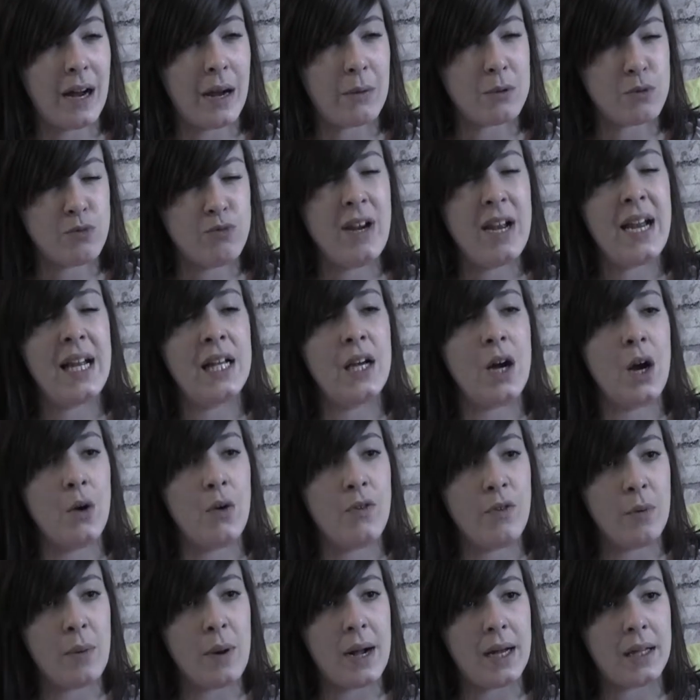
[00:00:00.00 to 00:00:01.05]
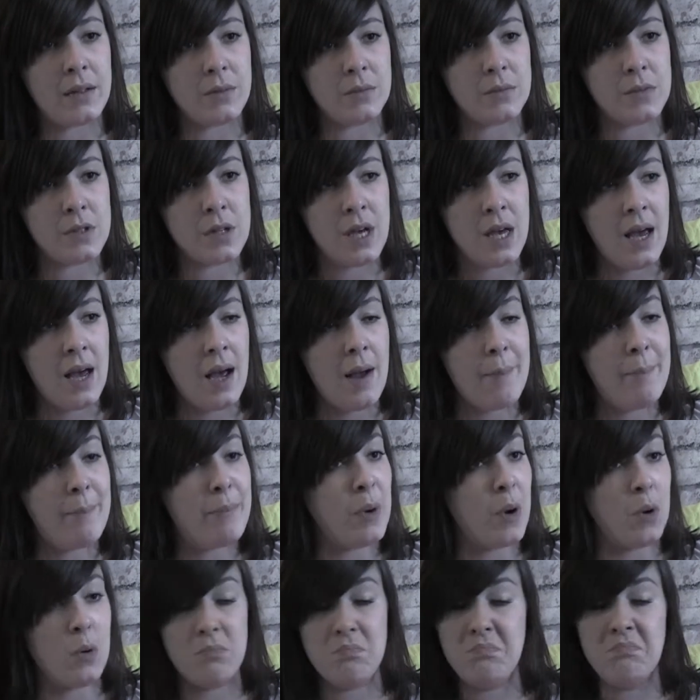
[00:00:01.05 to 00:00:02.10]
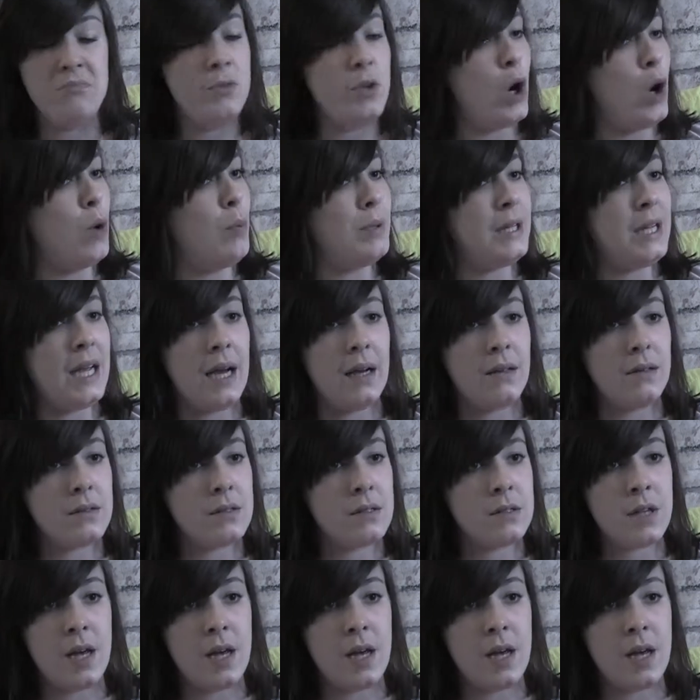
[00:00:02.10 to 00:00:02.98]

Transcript: I was really overwhelmed, but nobody else,